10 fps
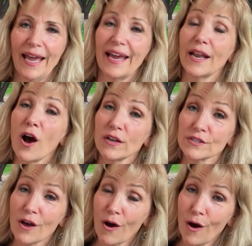And
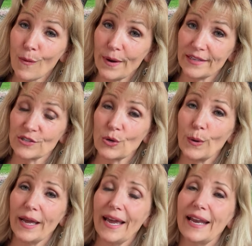as always, go
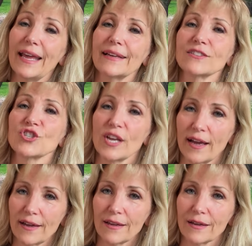ahead and
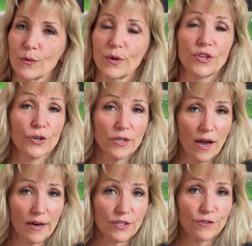check with your
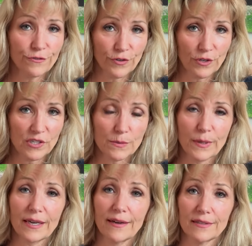doctor first,
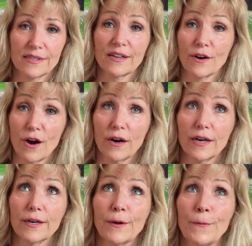because there
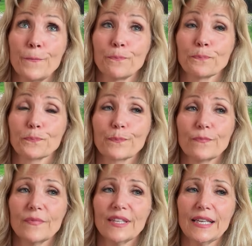are
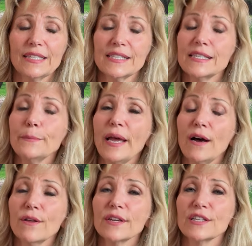some
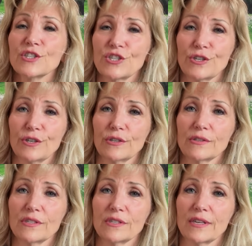health
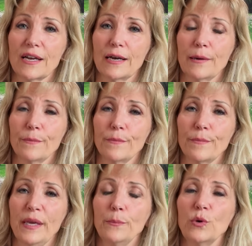concerns, um,
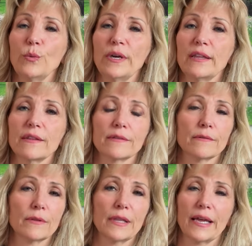people with
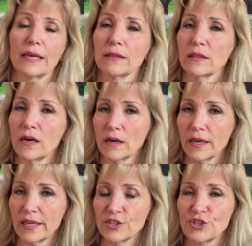like
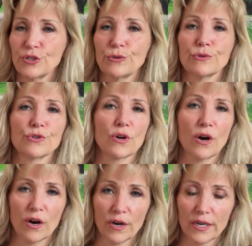lung issues or
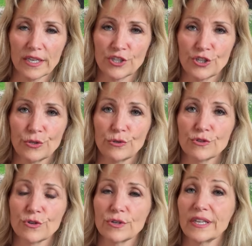heart
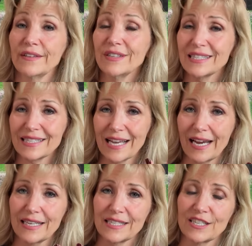issues or even
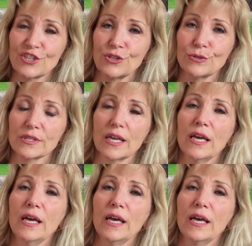sinus issues